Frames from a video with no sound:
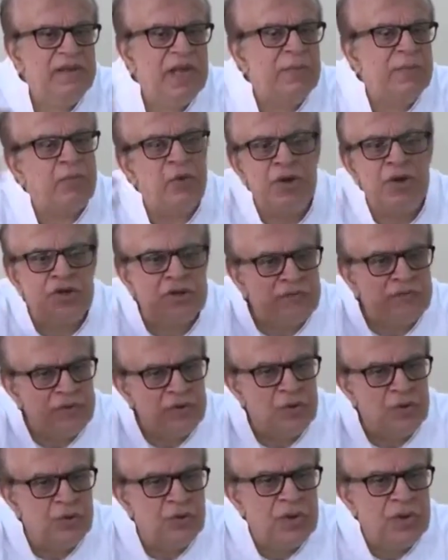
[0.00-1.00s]
their point of
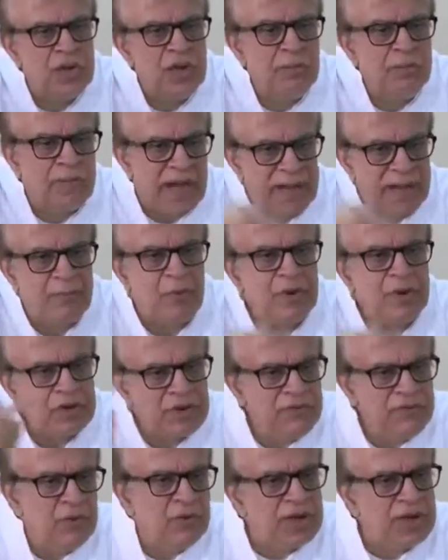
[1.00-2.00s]
view. My point
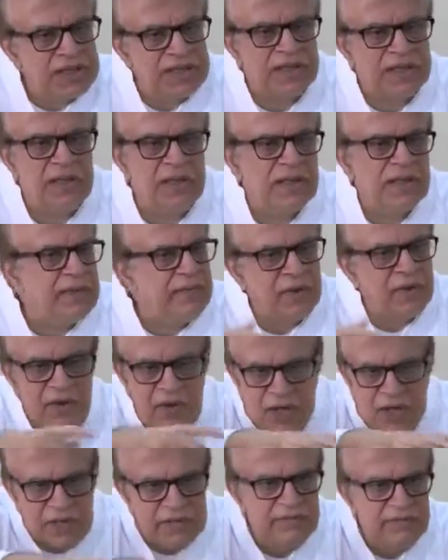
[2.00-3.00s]
of view, critical, they will
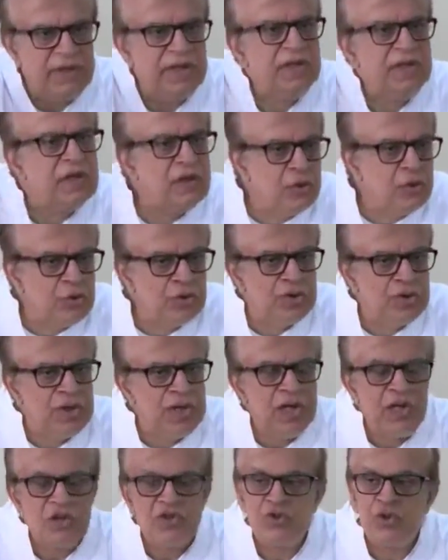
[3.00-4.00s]
not even include.
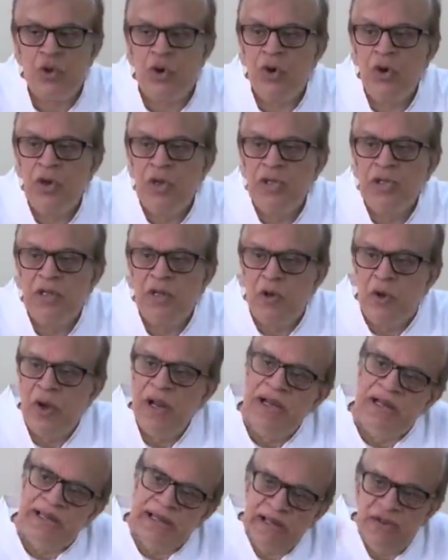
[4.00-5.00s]
So the
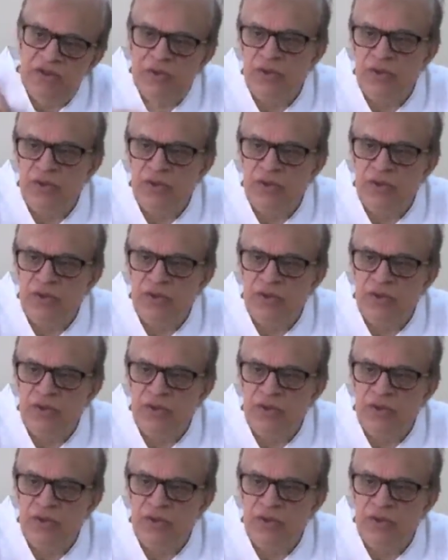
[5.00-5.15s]
loyalty is